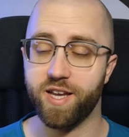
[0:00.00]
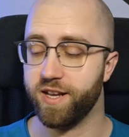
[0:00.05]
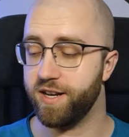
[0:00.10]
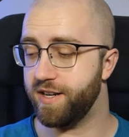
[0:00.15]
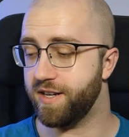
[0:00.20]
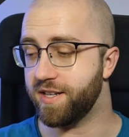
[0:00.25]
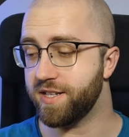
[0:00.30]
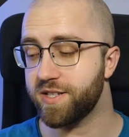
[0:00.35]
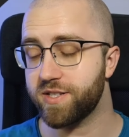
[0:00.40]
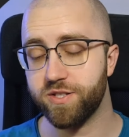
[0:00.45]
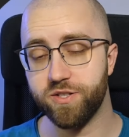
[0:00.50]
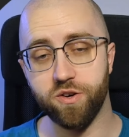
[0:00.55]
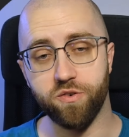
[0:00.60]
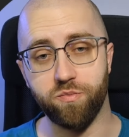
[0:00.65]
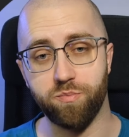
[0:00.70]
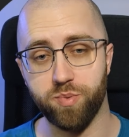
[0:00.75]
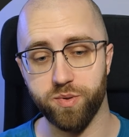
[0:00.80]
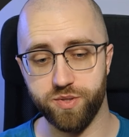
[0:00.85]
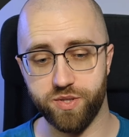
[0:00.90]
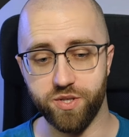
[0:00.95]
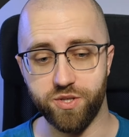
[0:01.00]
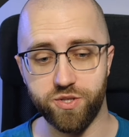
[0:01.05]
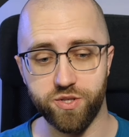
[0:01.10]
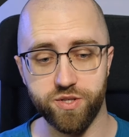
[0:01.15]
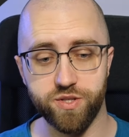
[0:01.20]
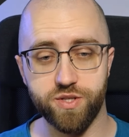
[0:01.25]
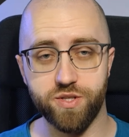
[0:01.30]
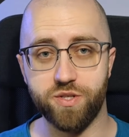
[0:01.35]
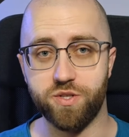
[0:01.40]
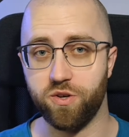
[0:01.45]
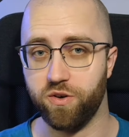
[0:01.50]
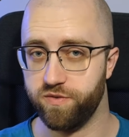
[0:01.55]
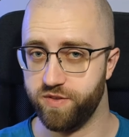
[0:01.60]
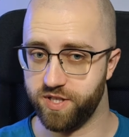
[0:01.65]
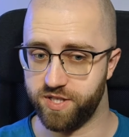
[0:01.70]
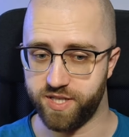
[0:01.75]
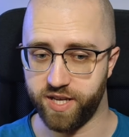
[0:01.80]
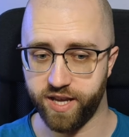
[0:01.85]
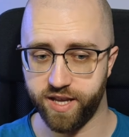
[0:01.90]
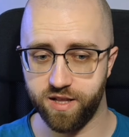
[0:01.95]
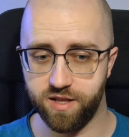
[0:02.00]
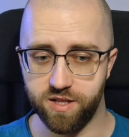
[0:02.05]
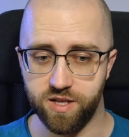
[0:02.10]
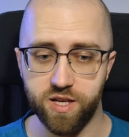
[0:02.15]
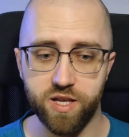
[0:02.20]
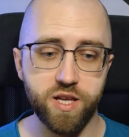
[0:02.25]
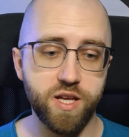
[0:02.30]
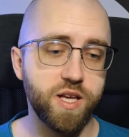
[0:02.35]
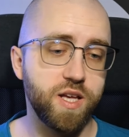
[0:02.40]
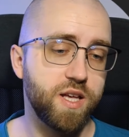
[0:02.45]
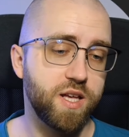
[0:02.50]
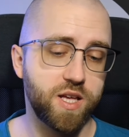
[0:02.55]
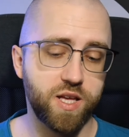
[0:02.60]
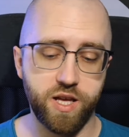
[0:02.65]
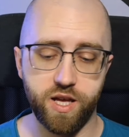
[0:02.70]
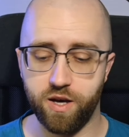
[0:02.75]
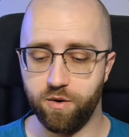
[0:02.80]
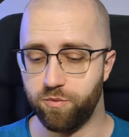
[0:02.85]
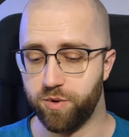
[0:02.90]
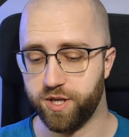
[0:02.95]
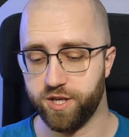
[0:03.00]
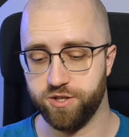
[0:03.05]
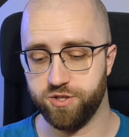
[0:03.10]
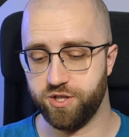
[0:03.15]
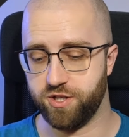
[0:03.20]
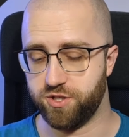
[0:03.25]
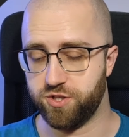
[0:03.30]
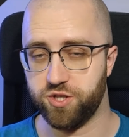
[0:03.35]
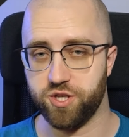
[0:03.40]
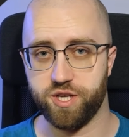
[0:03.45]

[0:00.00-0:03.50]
a list of positions of the tail, we can just